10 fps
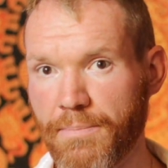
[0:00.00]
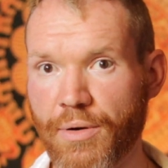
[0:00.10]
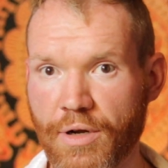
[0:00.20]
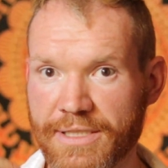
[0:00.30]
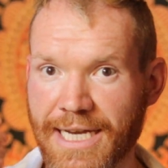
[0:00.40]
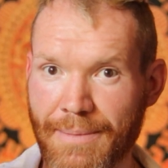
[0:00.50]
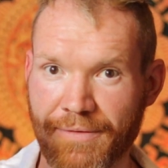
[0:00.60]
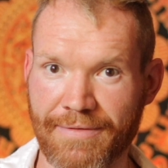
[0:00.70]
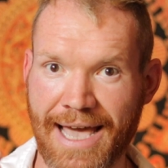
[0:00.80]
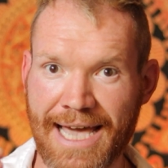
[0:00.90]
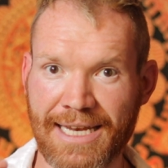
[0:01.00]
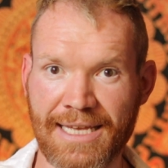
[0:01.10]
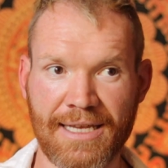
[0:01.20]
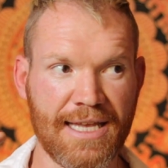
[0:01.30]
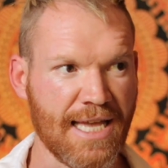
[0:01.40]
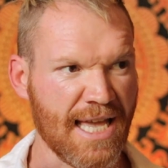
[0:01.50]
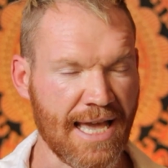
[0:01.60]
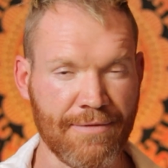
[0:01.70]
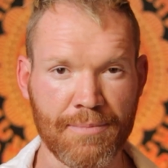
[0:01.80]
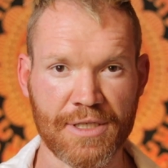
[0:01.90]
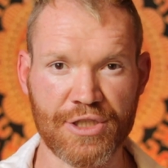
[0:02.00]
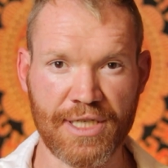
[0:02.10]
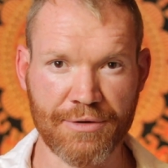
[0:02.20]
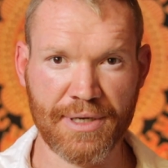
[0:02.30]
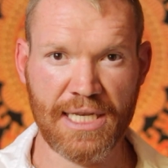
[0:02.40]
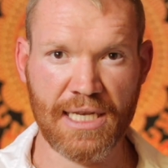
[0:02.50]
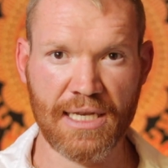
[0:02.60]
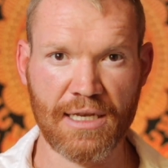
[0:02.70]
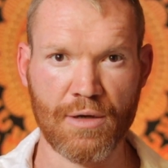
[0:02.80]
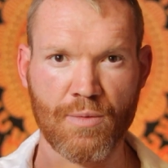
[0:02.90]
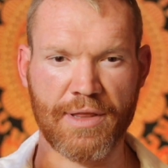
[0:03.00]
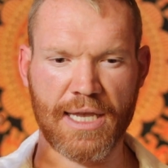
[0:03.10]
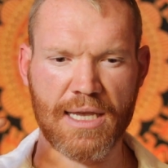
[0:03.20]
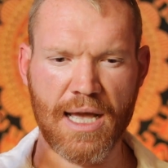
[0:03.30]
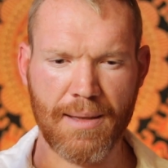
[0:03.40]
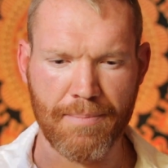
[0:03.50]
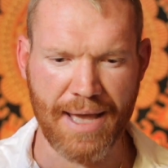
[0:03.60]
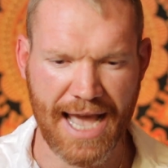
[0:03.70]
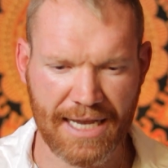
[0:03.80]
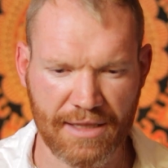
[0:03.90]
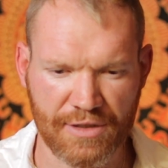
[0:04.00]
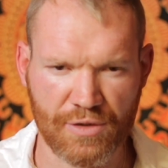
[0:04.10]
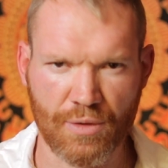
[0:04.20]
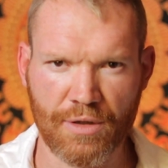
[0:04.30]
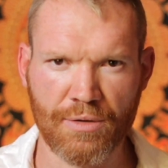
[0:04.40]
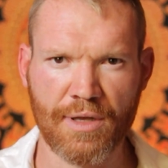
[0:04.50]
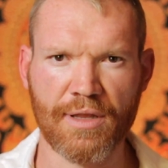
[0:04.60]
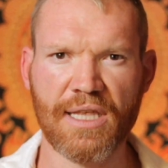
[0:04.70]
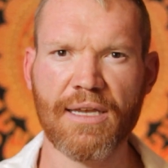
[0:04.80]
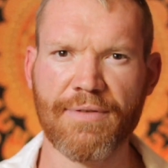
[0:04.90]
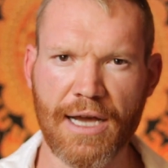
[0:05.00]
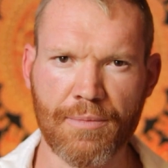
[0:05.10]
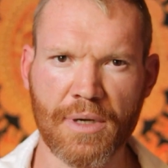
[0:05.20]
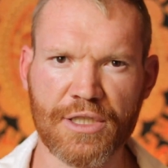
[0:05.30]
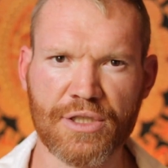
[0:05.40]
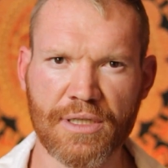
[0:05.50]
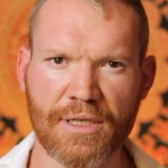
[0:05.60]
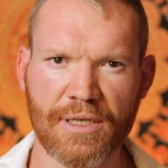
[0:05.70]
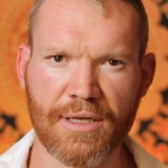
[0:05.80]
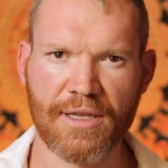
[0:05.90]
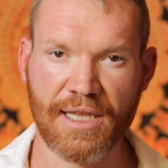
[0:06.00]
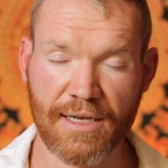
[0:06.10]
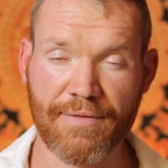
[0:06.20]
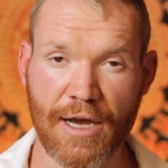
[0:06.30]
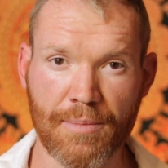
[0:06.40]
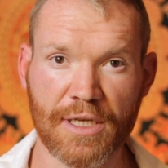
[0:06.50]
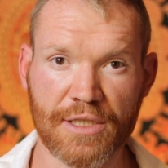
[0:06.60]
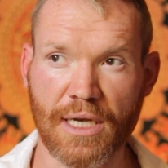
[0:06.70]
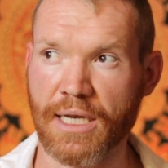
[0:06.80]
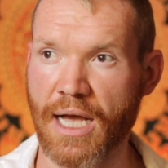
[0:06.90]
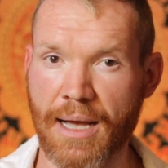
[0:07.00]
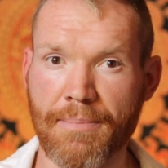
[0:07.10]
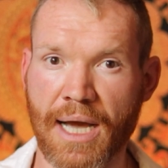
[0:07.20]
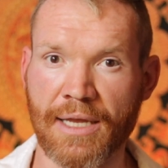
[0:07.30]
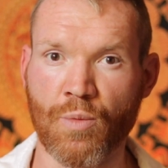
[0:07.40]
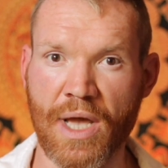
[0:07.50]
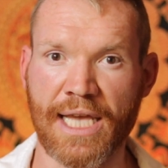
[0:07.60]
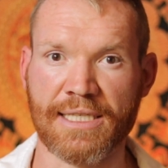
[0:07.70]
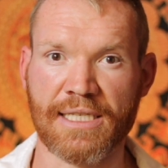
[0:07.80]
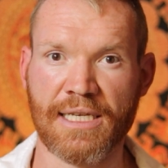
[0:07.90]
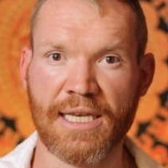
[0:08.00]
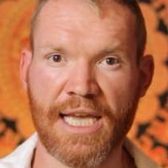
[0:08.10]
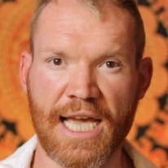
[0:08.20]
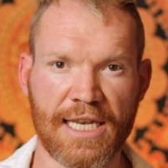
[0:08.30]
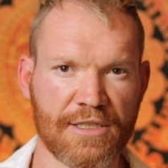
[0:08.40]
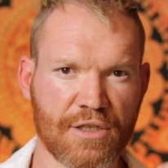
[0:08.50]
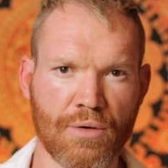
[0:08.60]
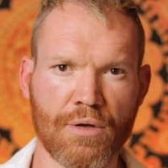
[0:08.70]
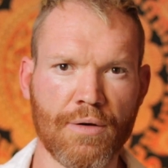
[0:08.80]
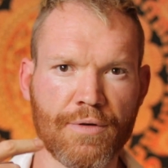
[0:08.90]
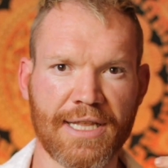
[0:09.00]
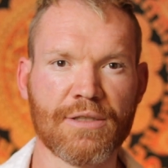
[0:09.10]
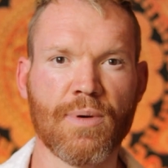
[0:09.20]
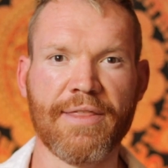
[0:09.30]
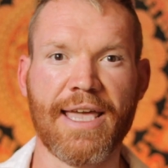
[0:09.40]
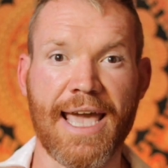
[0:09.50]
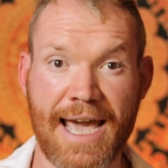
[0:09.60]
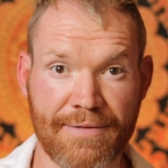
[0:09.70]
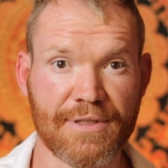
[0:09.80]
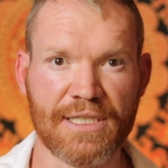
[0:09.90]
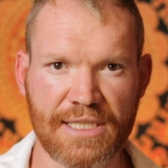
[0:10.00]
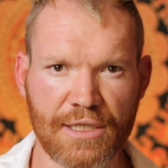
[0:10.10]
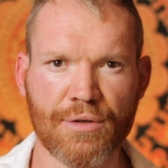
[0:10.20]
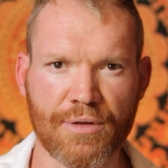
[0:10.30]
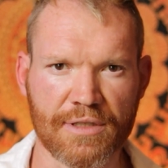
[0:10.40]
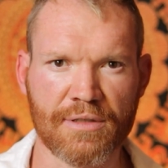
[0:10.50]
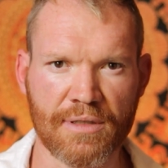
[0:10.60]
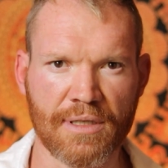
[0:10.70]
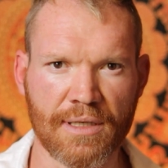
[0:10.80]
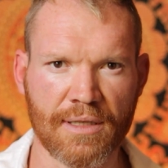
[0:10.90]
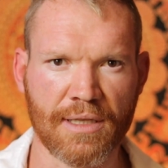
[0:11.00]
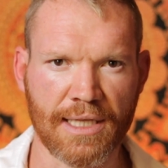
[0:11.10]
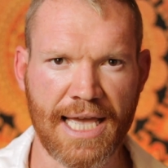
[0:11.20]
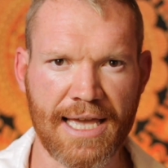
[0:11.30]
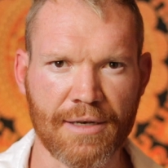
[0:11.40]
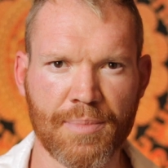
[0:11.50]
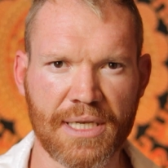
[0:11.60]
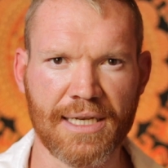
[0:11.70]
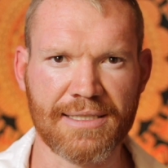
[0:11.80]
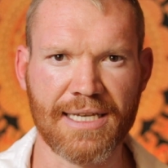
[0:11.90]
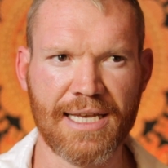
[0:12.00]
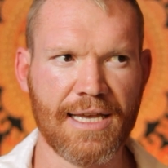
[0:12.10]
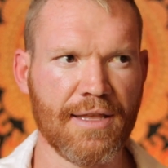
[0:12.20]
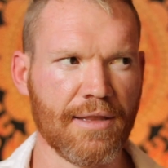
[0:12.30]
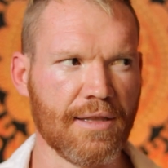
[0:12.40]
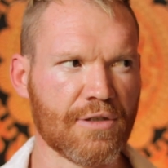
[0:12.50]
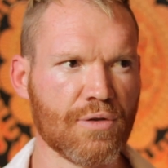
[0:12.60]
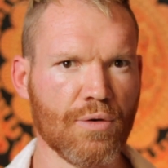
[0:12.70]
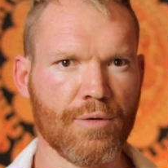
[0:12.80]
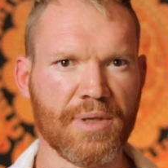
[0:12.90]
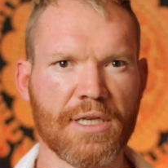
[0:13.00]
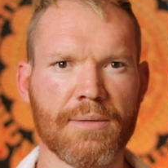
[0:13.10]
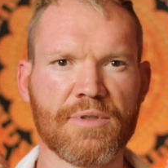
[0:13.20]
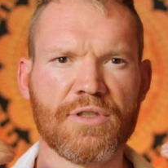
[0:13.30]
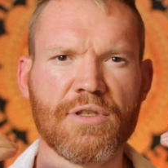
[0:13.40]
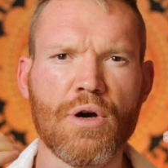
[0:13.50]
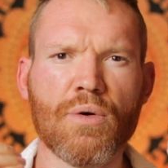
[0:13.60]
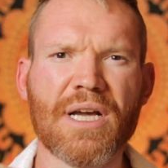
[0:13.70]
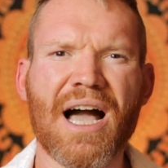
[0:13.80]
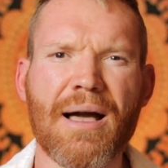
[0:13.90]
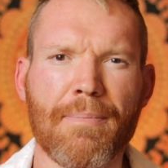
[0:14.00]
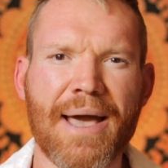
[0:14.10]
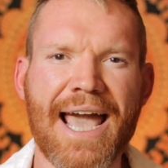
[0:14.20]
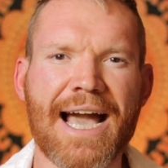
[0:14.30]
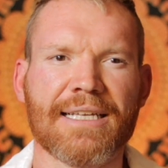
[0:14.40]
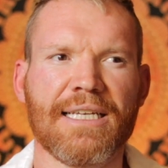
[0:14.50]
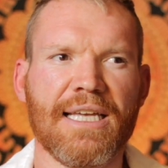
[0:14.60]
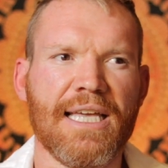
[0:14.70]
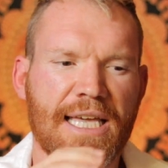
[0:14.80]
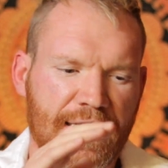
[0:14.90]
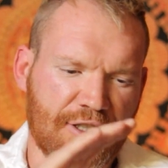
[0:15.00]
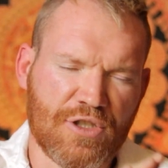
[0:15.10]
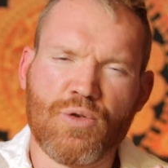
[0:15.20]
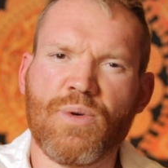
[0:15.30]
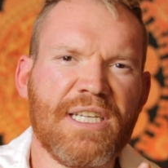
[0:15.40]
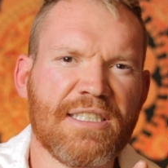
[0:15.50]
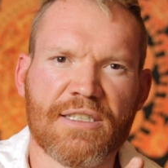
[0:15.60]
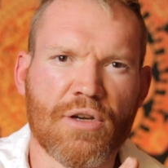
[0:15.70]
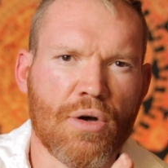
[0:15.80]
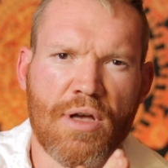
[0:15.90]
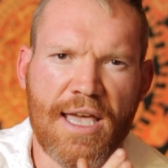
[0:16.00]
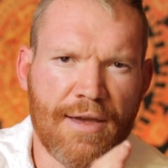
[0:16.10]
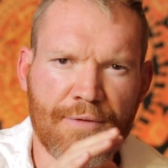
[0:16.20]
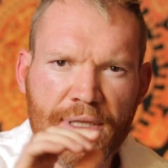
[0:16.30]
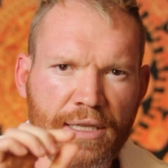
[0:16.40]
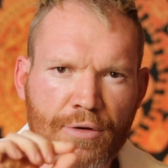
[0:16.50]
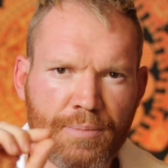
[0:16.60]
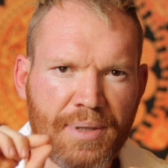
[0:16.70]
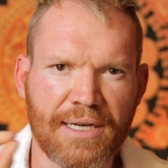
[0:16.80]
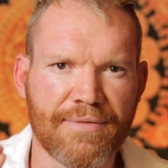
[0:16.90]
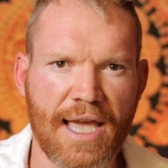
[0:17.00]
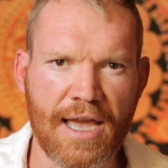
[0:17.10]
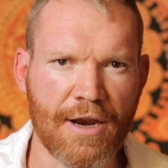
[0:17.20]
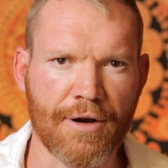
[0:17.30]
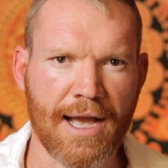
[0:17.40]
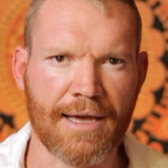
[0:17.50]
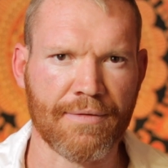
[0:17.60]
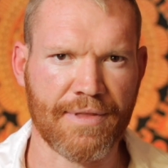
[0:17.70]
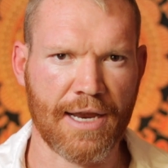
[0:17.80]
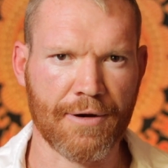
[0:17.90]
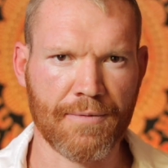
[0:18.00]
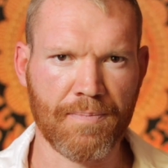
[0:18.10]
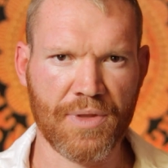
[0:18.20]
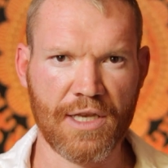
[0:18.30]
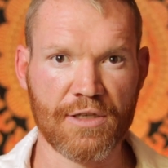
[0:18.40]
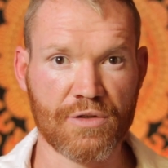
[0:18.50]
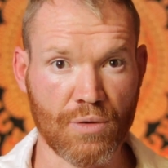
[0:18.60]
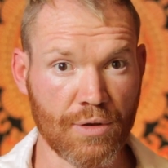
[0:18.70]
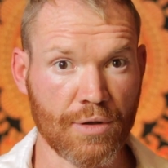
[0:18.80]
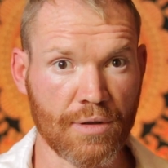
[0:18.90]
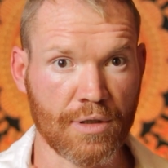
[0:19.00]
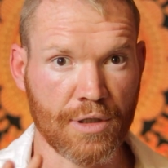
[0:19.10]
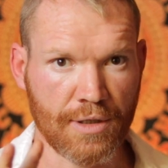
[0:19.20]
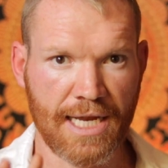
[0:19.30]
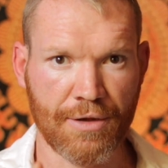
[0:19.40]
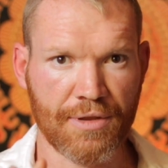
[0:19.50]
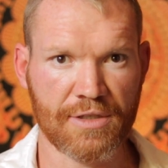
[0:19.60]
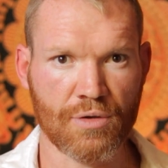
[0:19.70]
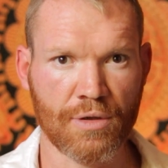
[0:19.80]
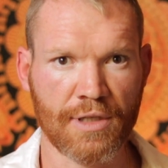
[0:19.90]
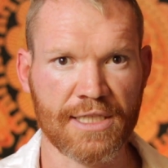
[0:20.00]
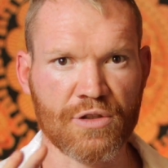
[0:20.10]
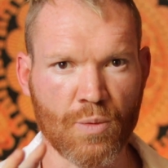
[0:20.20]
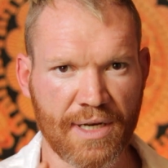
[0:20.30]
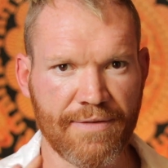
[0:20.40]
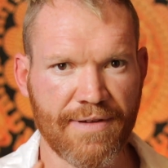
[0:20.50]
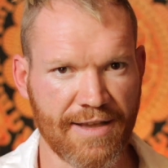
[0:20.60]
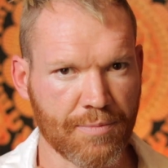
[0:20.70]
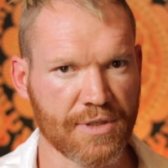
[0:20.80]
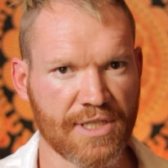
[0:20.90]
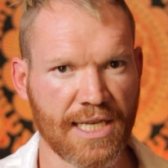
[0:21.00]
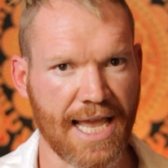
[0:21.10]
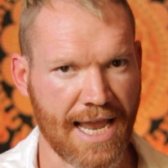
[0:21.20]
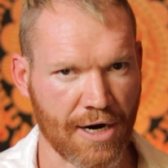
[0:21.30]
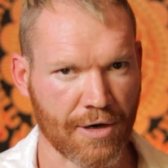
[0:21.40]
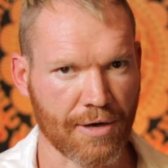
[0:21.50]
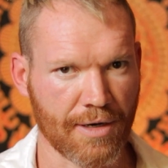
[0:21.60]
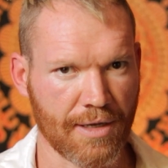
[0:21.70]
Put on top of that heavy machinery where they compact the soil. Think of how much a combine weighs. And it's going over, that's why they have to till the land, because the soil becomes so compact. It squeezes every little bit of air out of there. Soil, good, healthy soil is 25% air.